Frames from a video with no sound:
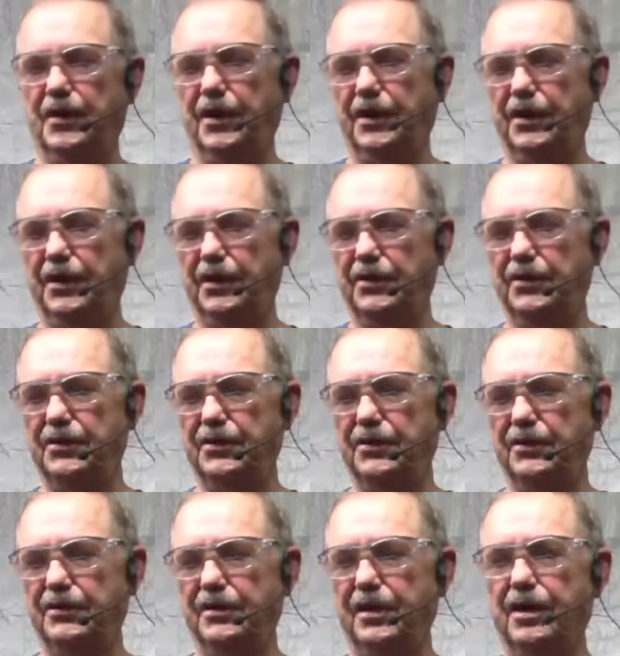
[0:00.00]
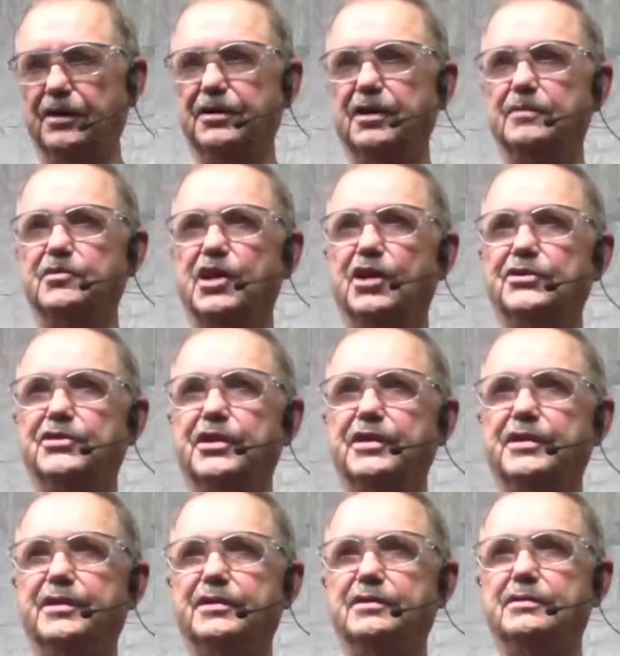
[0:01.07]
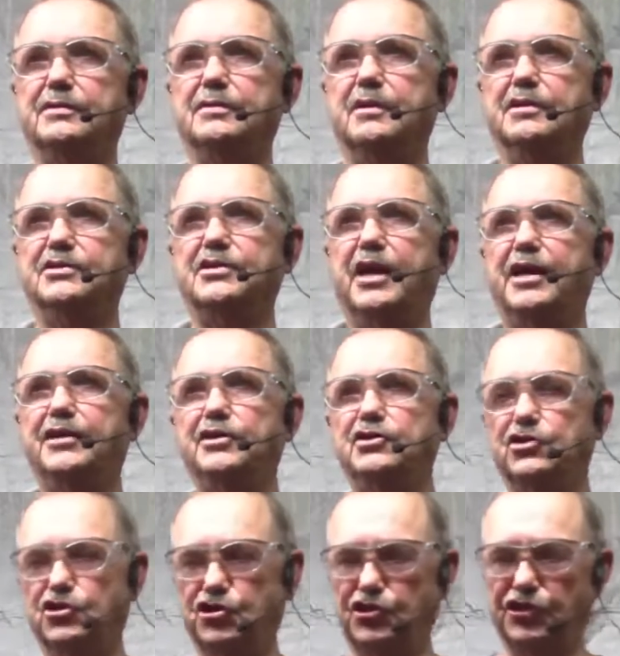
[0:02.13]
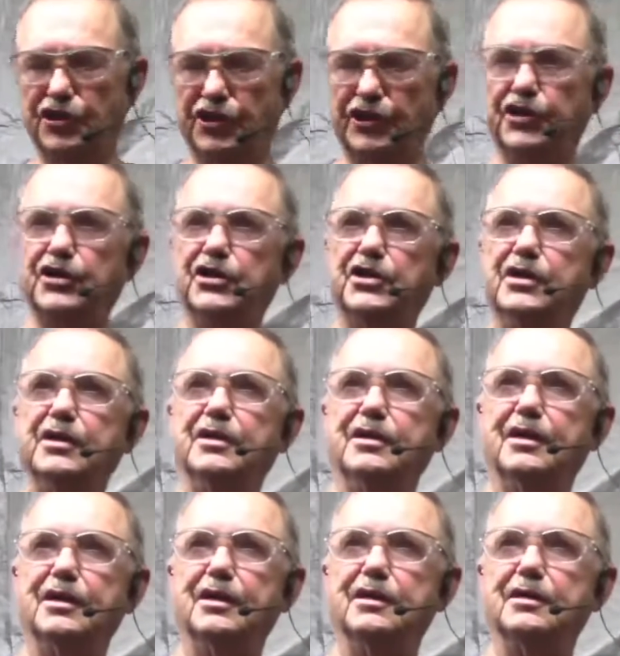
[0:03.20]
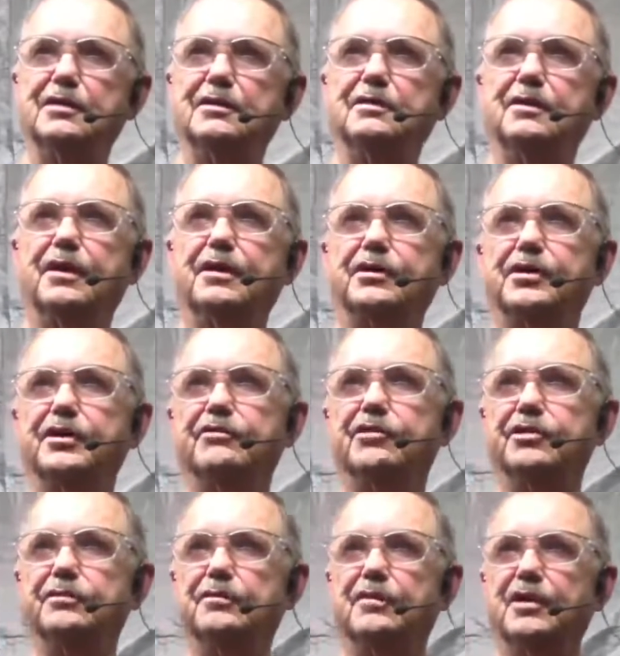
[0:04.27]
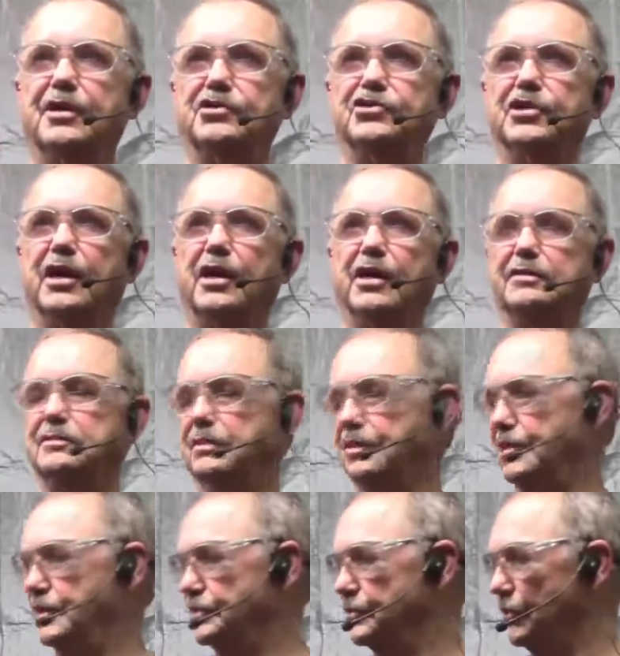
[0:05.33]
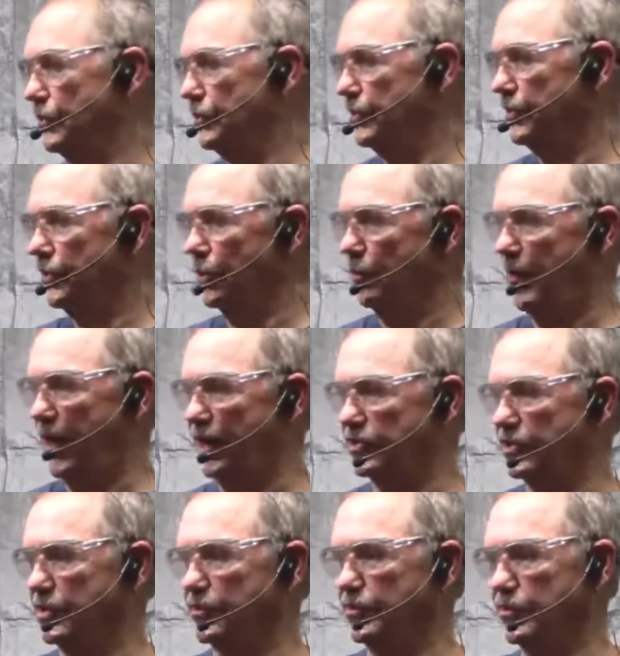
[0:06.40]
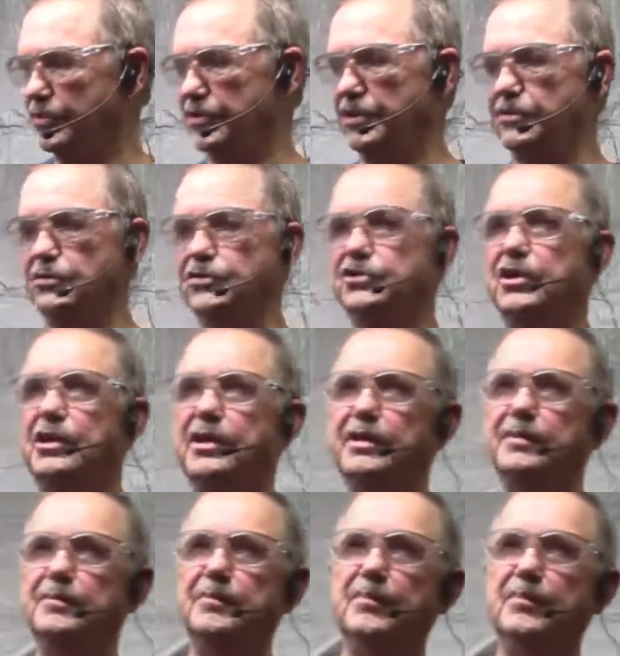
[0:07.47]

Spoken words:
And a lot of times I'll take a sanding stick and give it a shot so that it'll match up with the other side